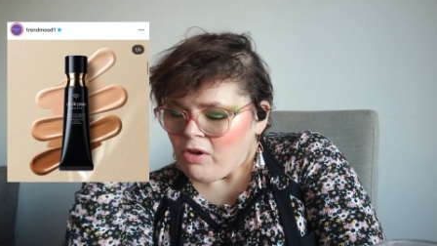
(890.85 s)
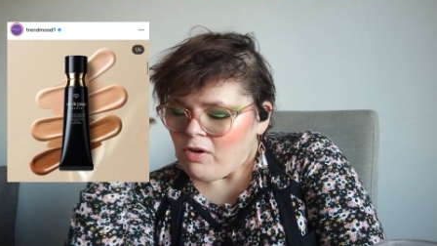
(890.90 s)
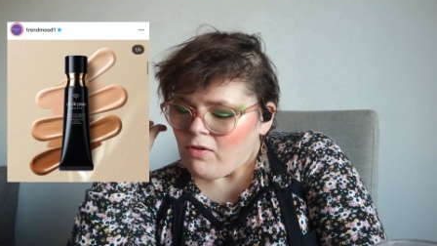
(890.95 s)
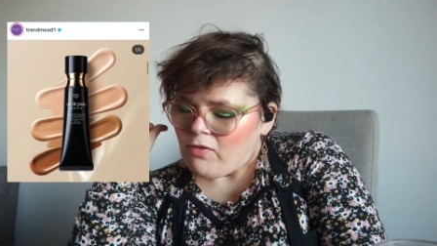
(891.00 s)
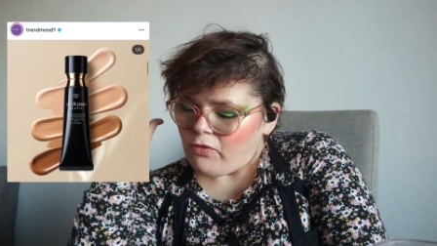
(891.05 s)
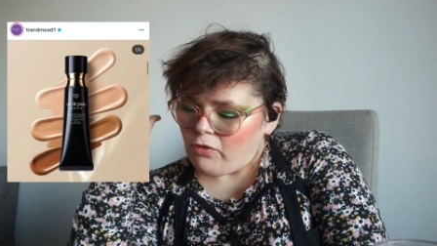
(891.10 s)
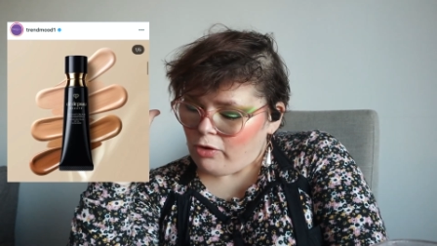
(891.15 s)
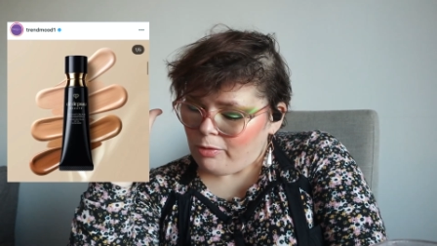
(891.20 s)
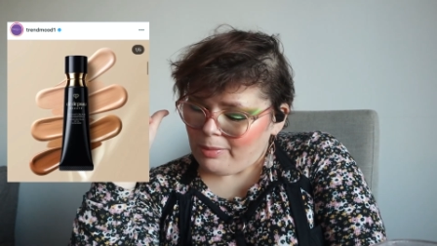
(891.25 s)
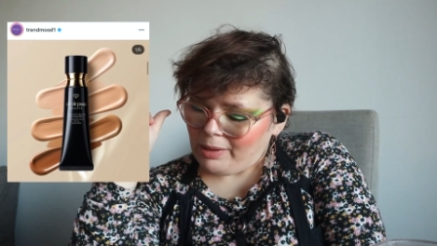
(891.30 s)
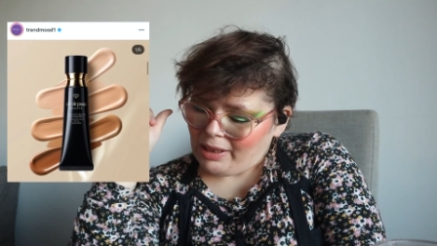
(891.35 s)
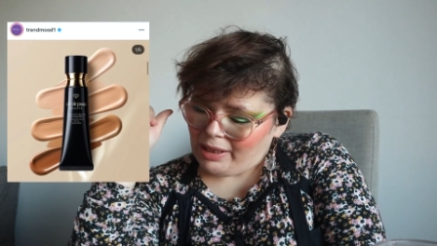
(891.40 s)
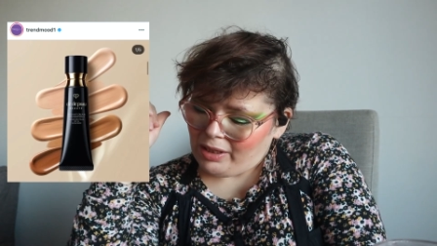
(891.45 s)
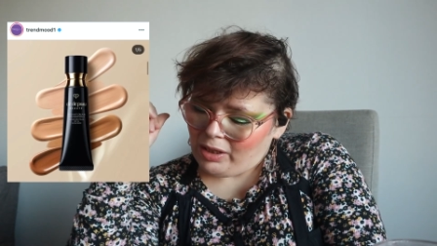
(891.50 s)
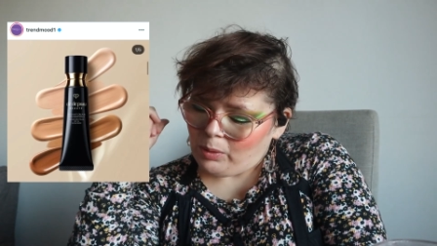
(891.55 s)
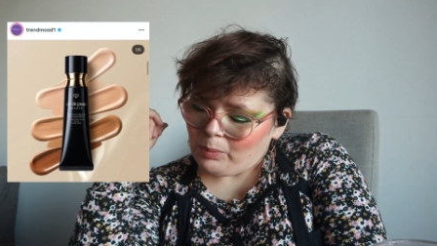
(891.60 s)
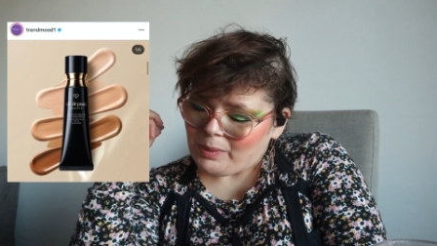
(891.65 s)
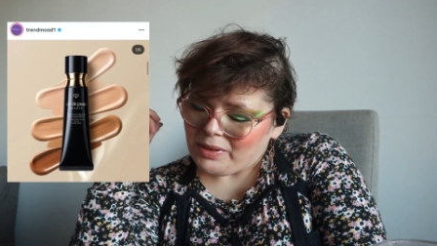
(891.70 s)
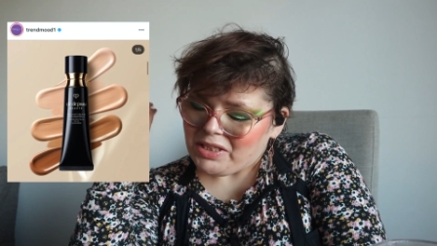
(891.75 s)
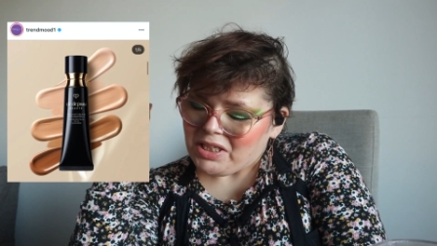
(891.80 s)

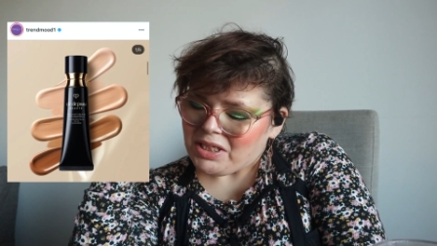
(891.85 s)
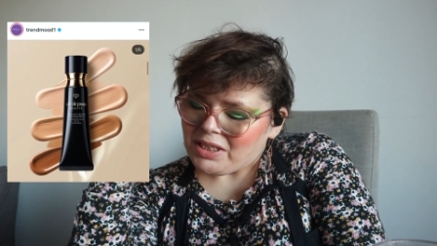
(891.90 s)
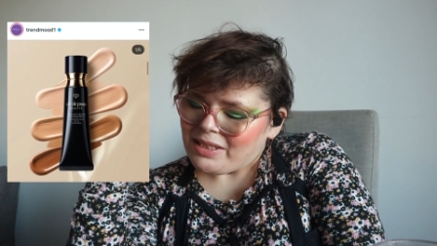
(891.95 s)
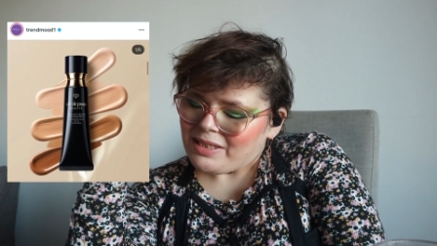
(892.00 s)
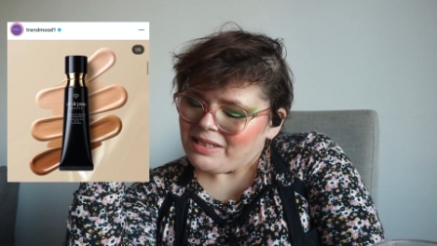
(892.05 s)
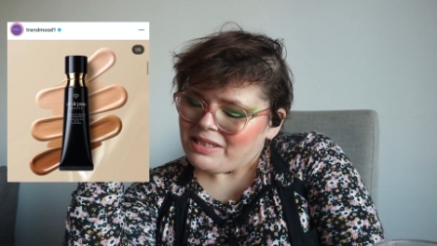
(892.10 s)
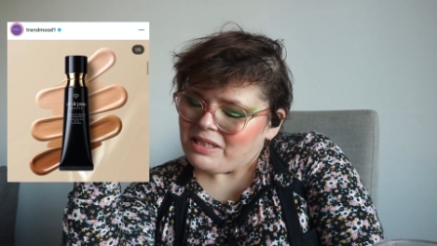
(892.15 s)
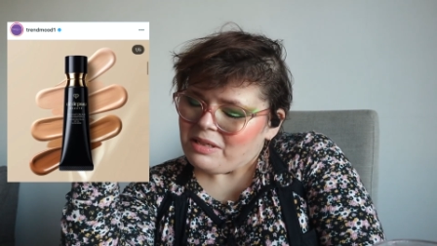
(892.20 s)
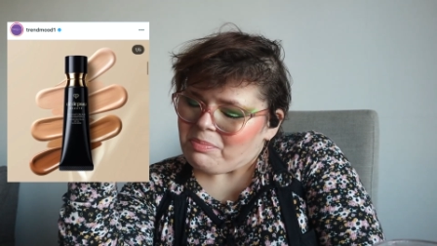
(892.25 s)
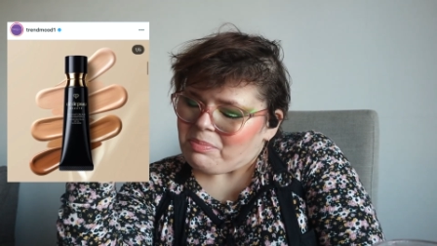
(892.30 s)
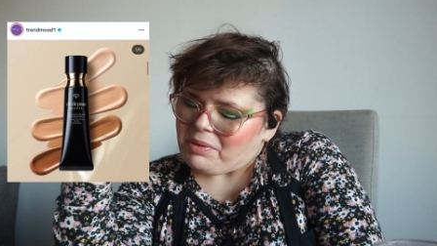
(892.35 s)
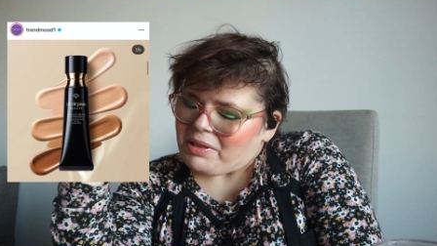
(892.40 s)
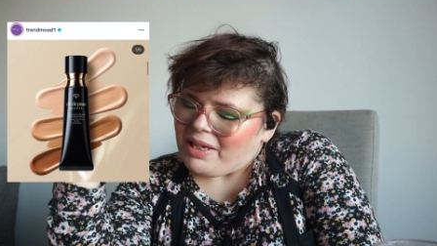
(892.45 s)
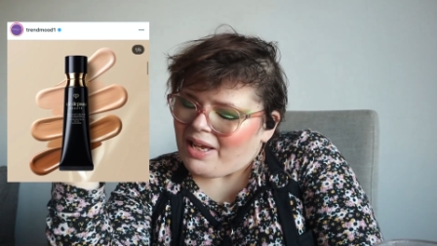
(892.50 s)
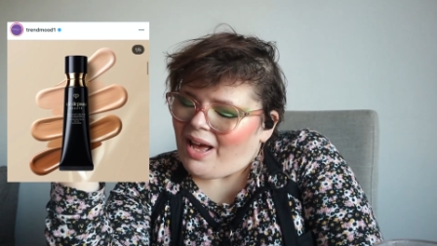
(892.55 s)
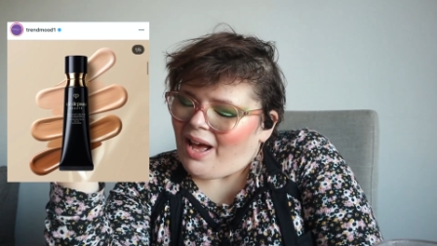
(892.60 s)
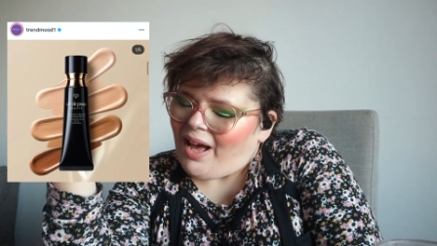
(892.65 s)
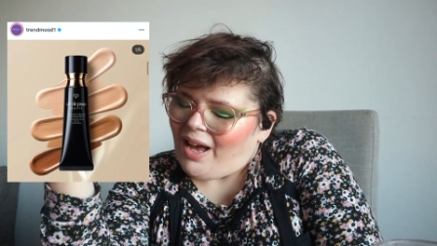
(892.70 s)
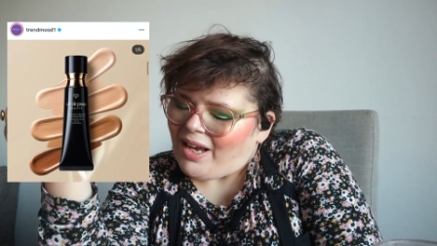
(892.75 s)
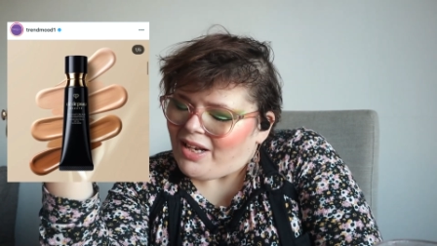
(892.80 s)
Formulated with deeply
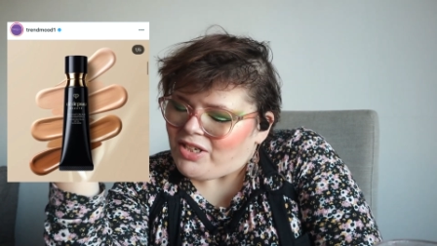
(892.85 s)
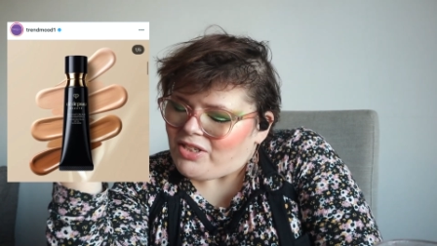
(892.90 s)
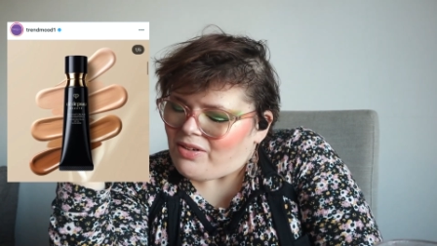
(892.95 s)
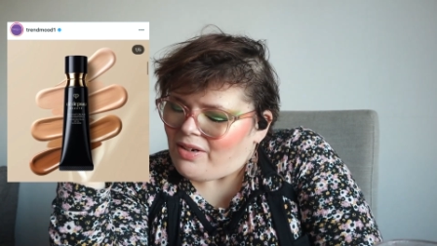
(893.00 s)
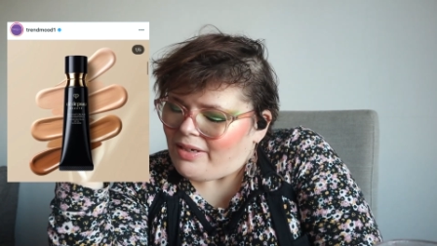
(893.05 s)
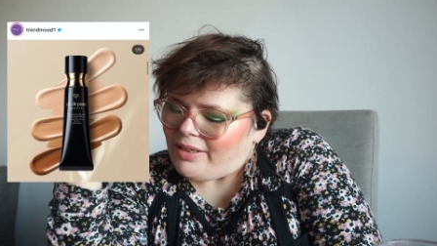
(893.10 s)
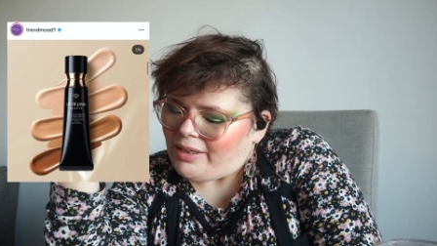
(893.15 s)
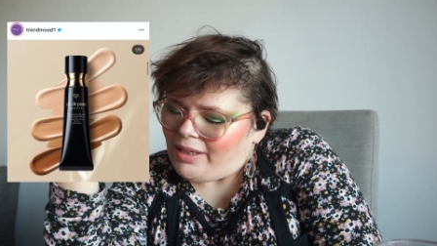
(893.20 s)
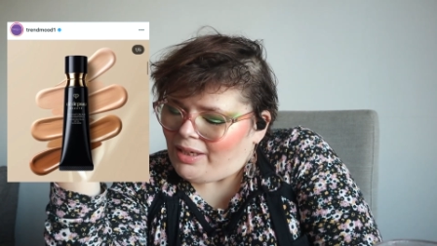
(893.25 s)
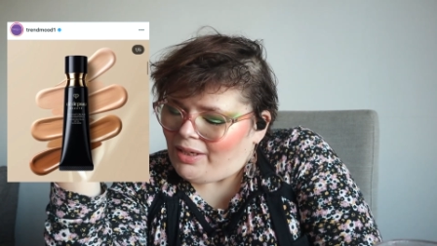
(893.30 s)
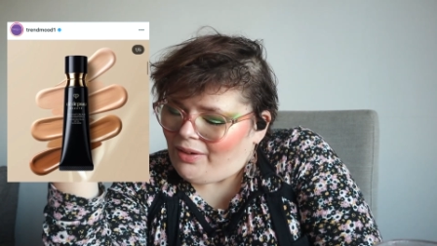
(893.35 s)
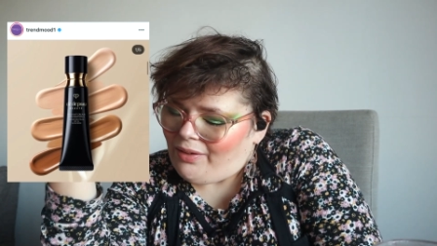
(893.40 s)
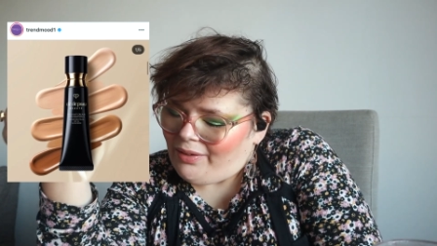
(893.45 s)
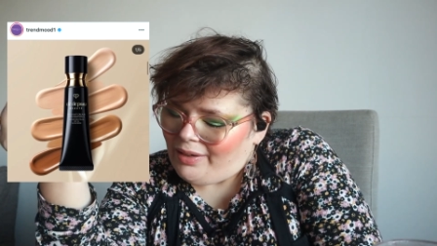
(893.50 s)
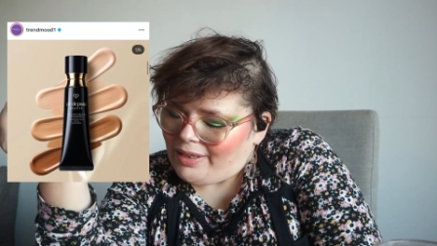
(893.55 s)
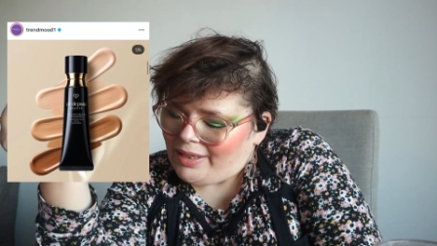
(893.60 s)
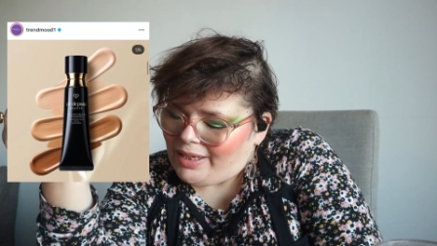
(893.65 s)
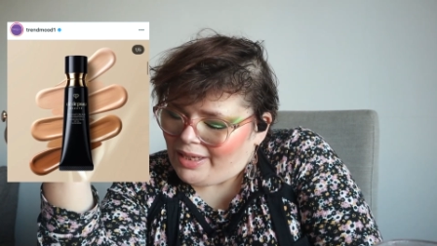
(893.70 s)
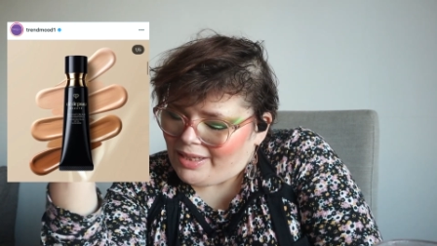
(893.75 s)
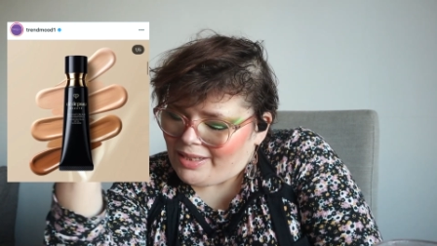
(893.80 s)
hydrating
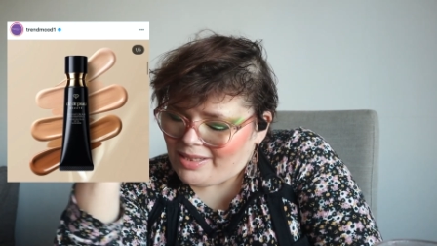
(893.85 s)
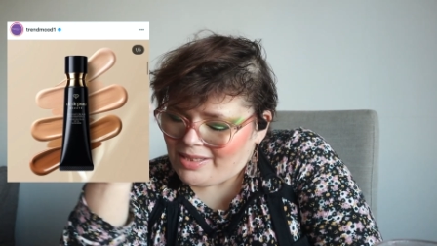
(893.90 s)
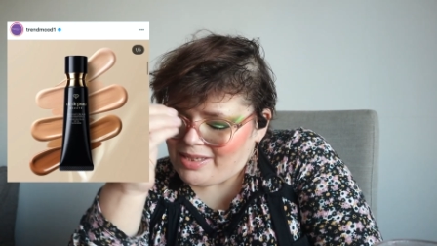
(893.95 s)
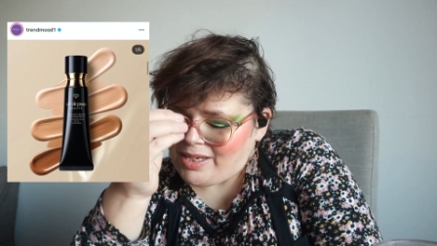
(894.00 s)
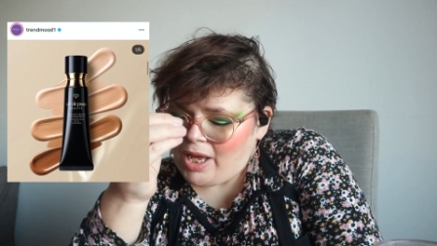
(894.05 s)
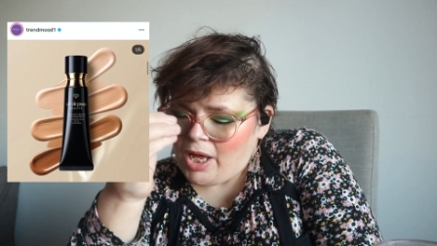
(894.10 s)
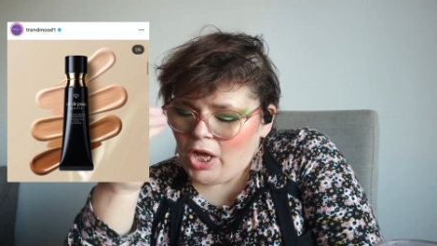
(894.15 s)
ingredients,